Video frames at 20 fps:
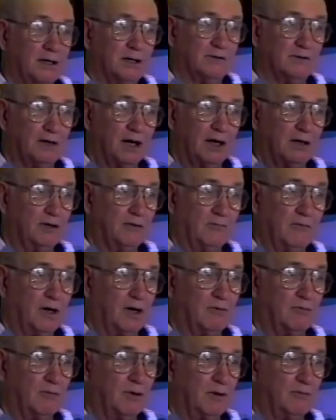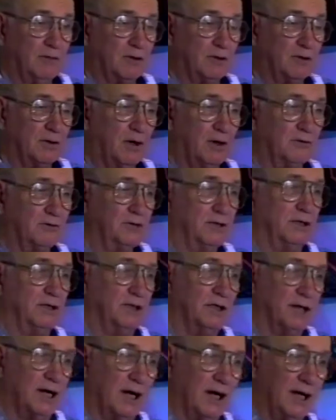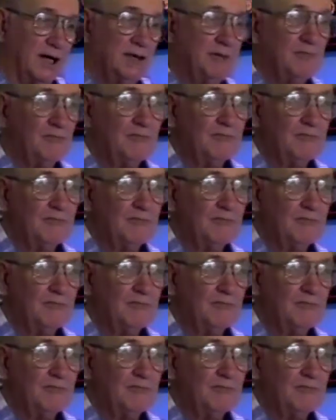nothing what one would cost you today.